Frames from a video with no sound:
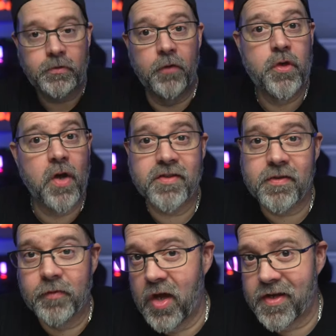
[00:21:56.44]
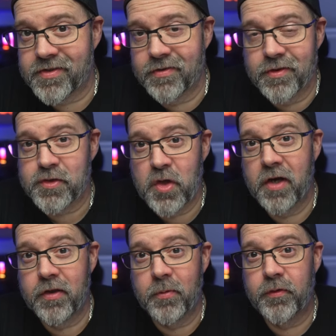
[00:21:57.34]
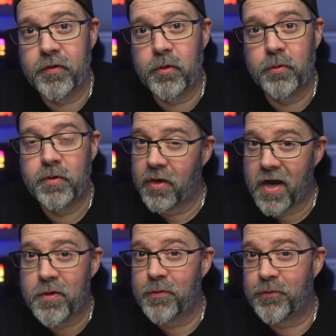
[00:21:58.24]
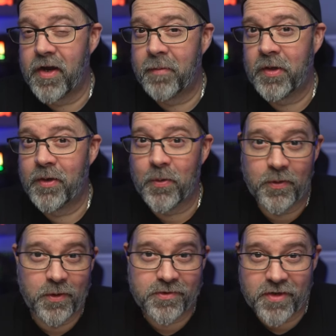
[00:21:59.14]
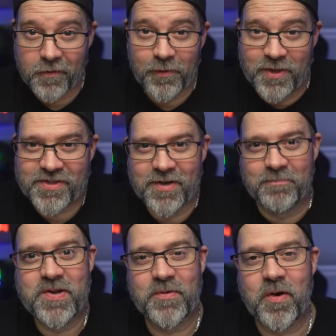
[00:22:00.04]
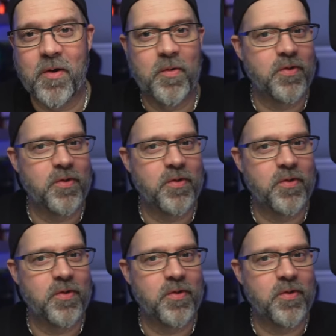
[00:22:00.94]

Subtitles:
If you guys have lasted this long in the review, you're either family or there's definitely something wrong